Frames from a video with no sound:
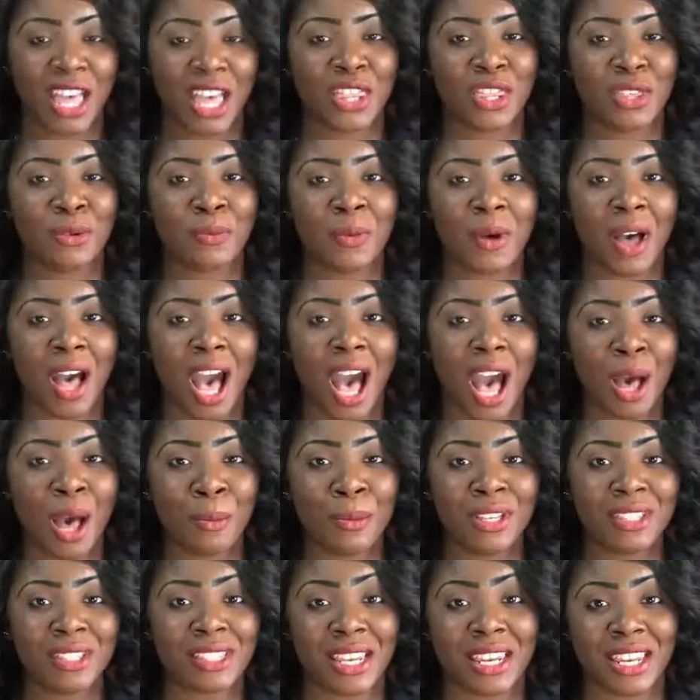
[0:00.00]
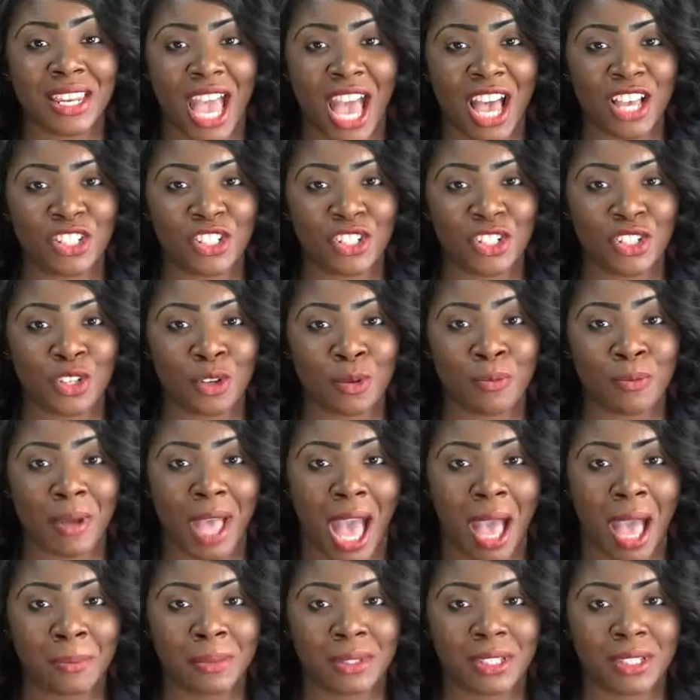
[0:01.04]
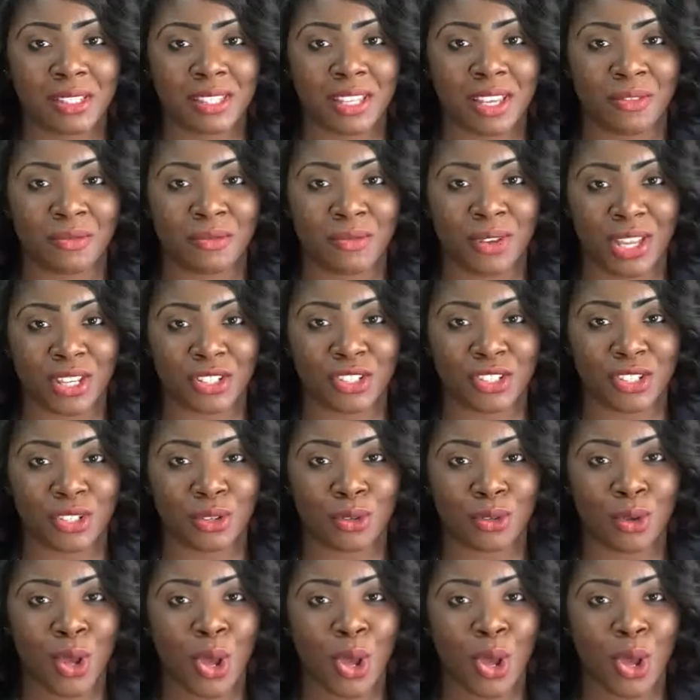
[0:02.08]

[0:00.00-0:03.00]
The Bahamas National Baptist Convention